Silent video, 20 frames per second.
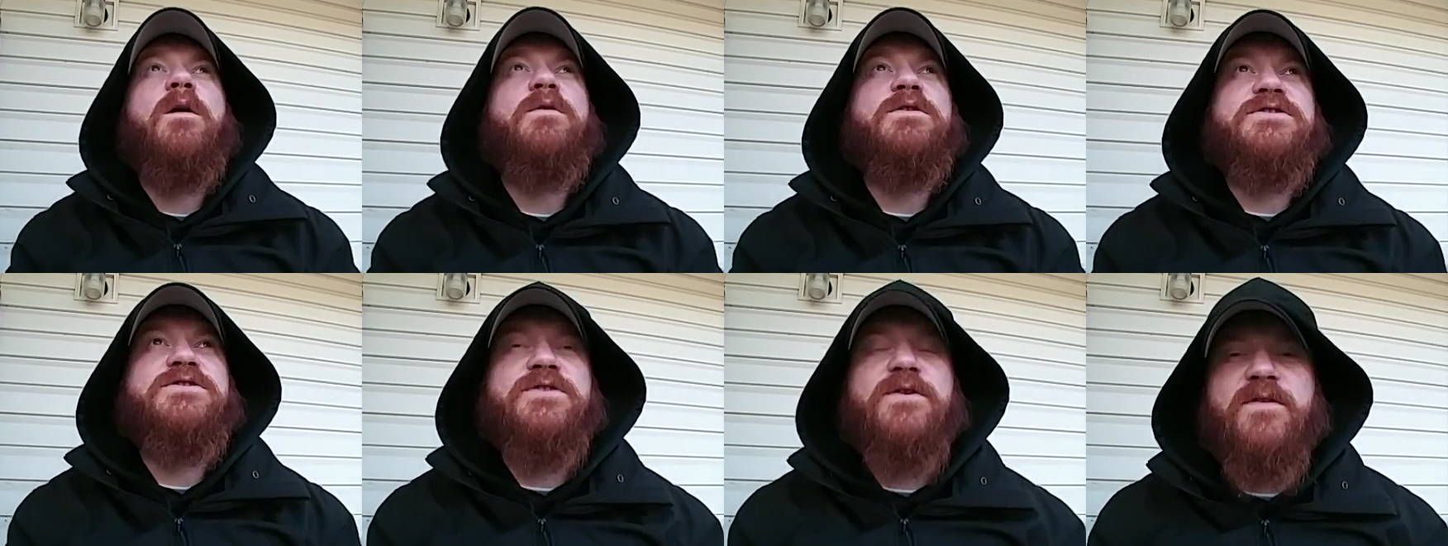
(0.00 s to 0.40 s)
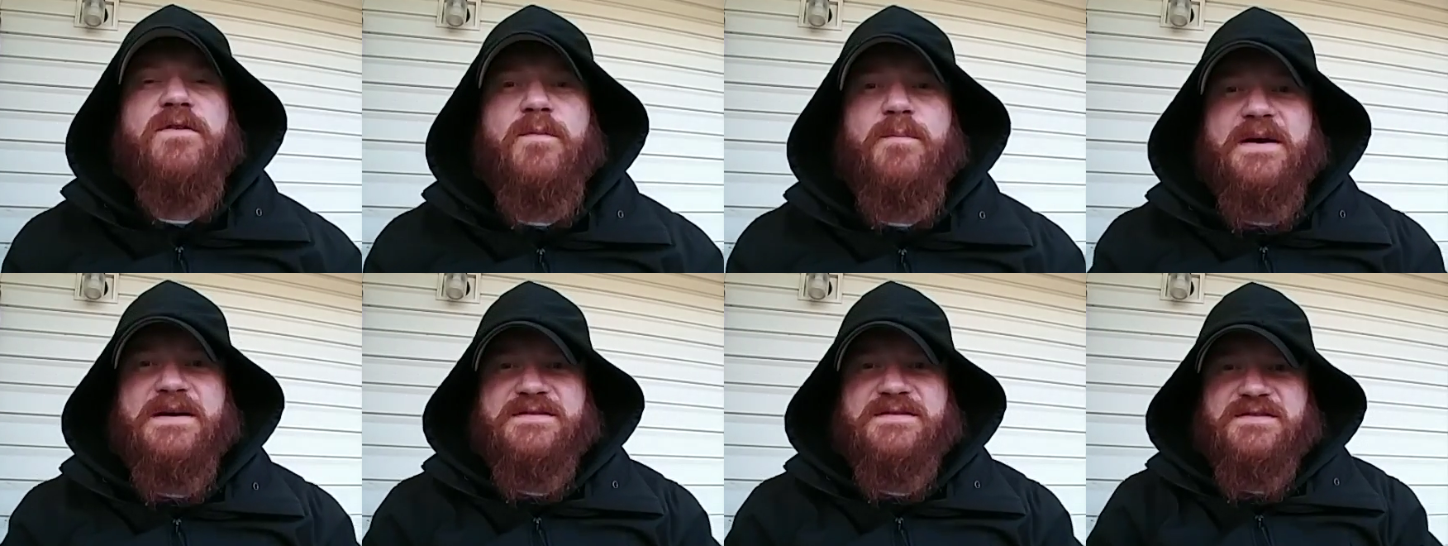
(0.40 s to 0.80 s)
wish all
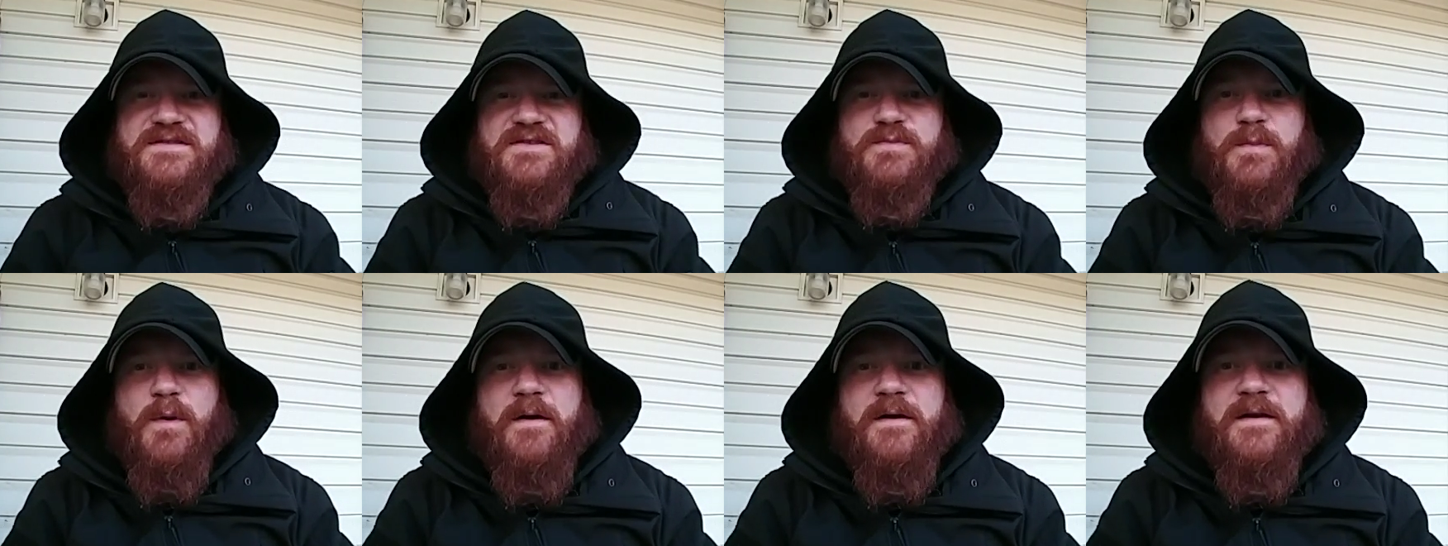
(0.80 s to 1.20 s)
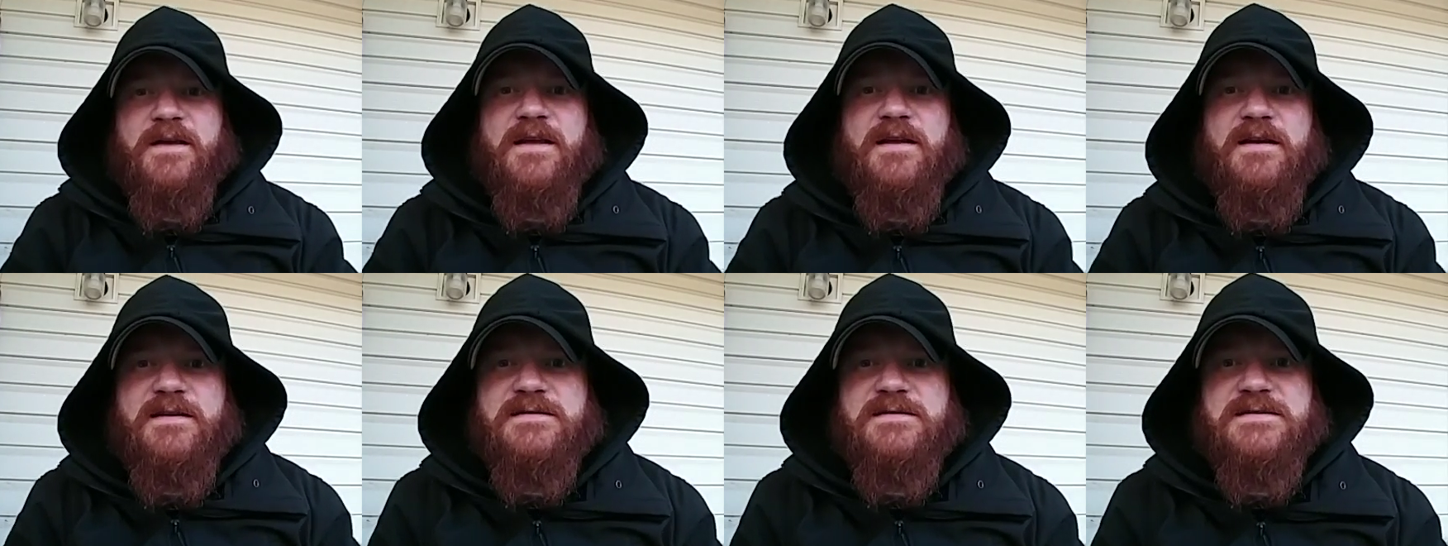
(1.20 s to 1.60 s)
the best to
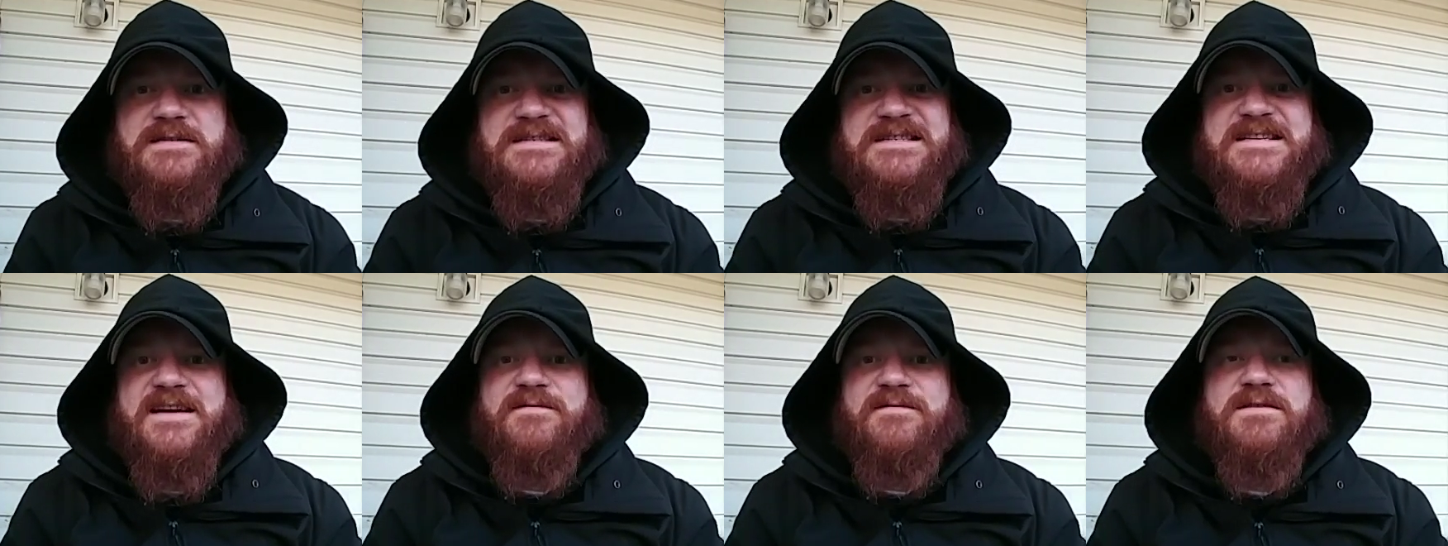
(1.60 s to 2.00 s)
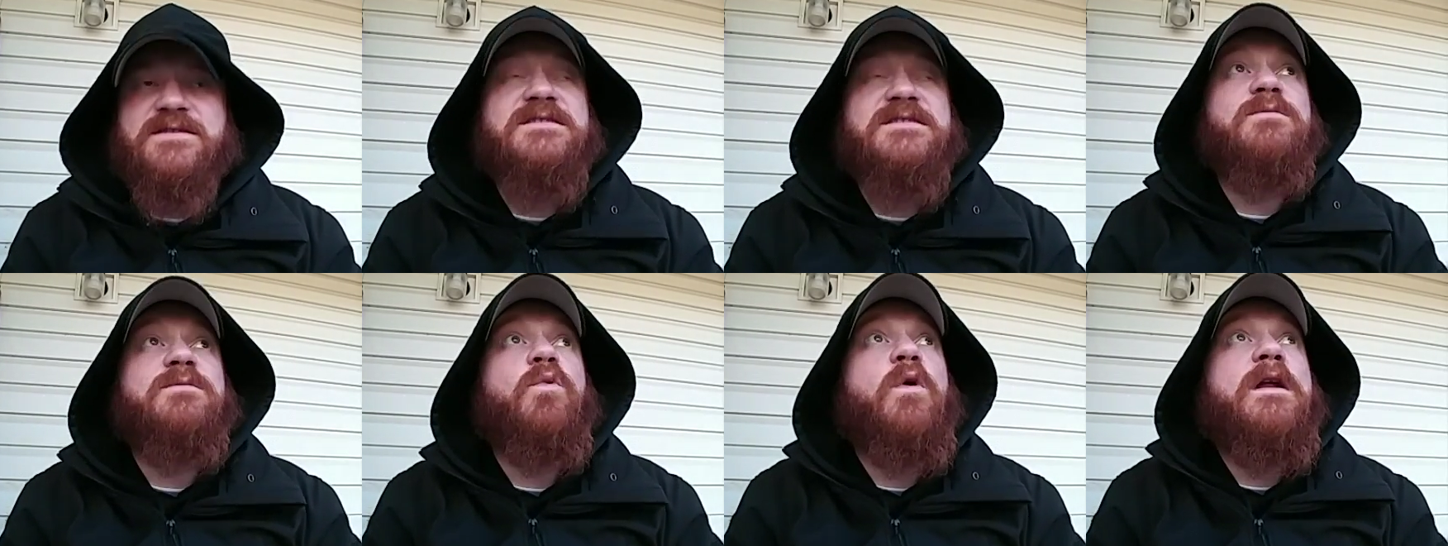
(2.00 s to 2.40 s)
Sparky and his
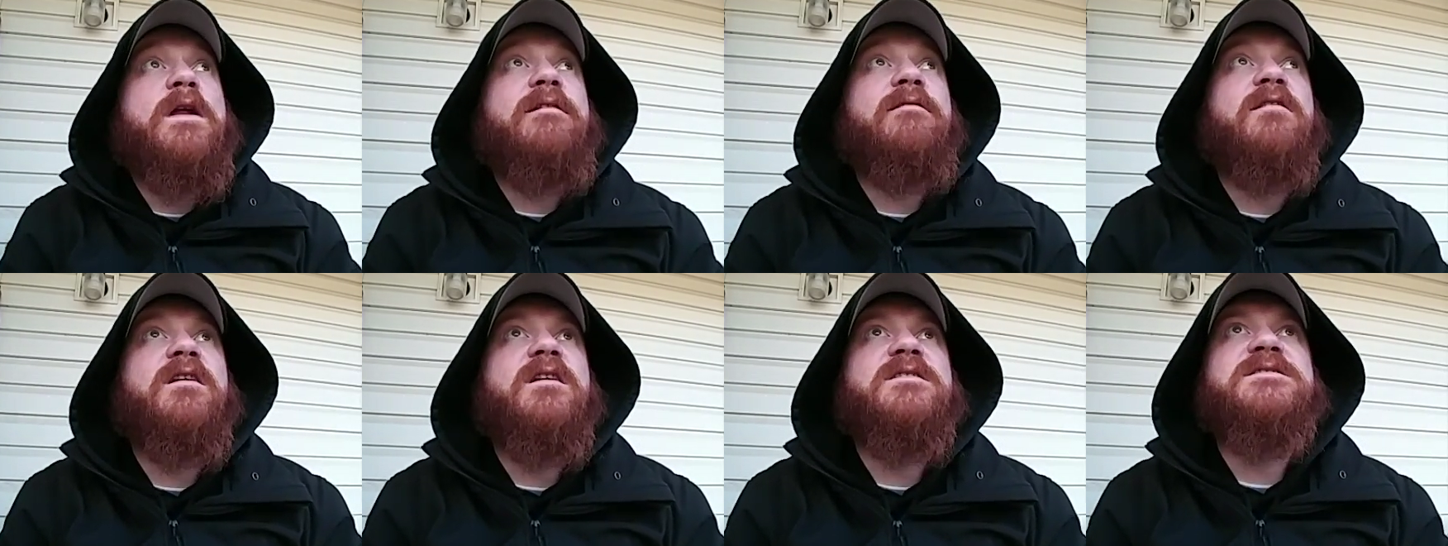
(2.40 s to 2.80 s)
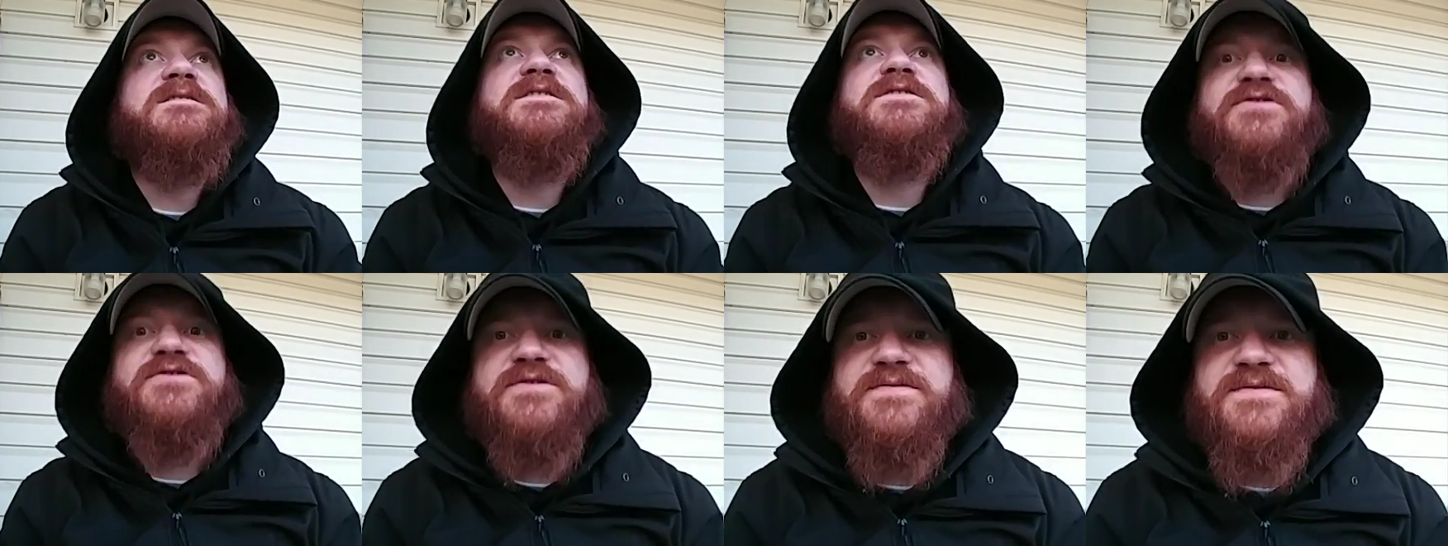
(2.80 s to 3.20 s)
endeavors and whatever else
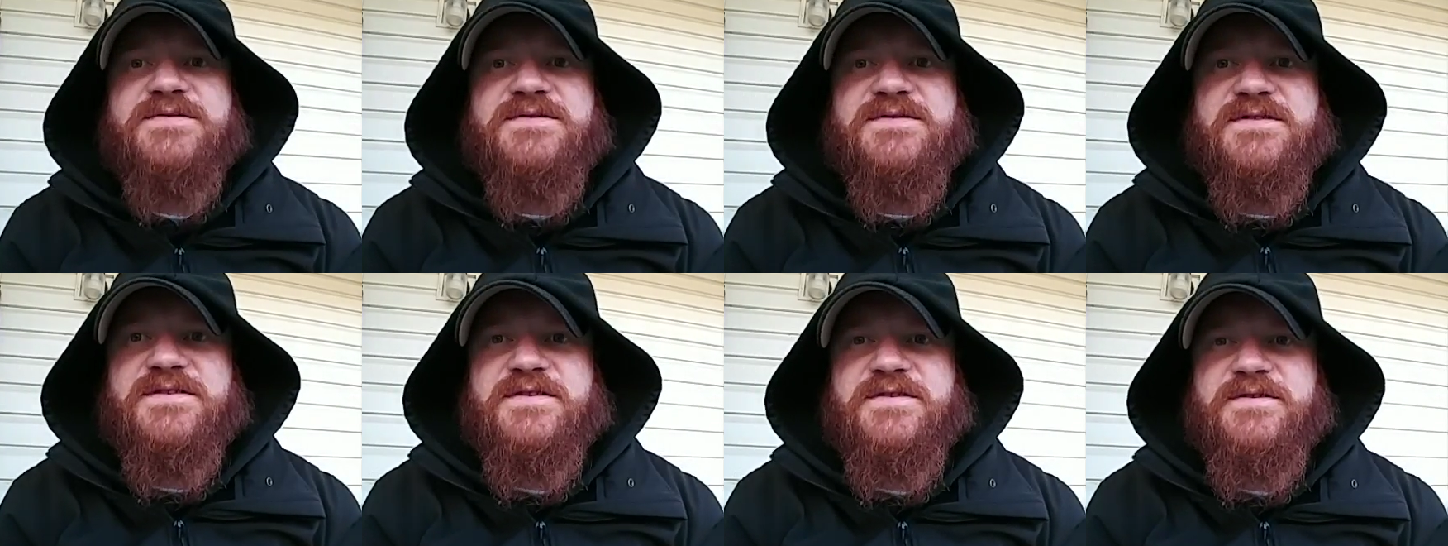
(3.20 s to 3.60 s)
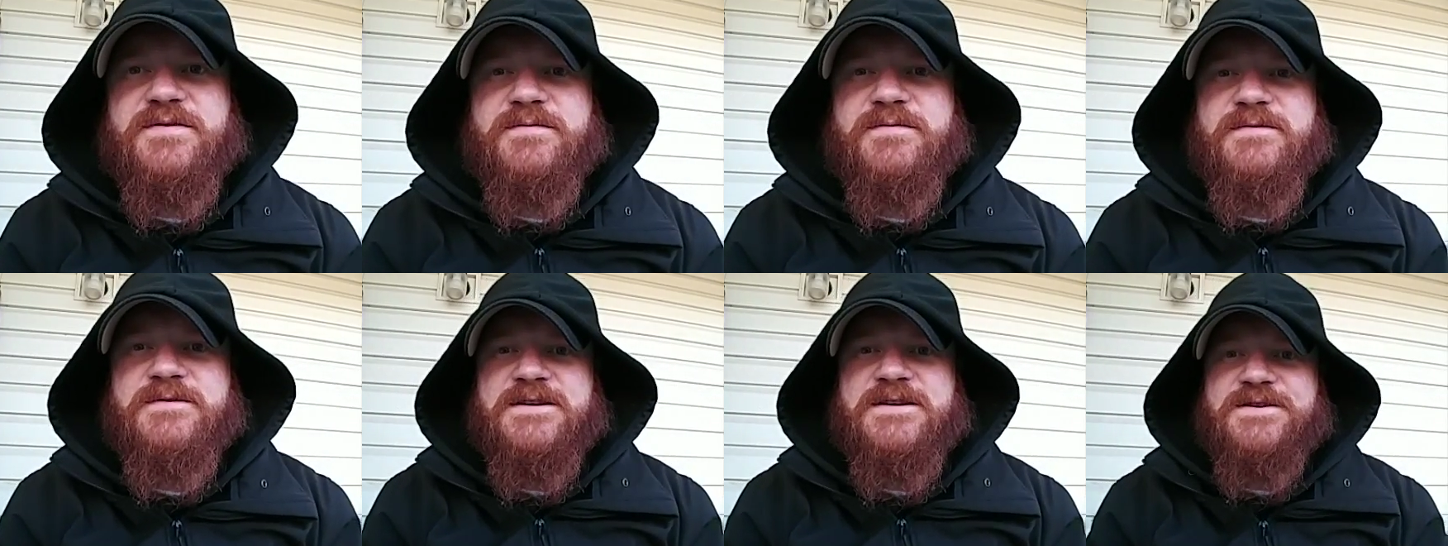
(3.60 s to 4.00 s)
he chooses to do.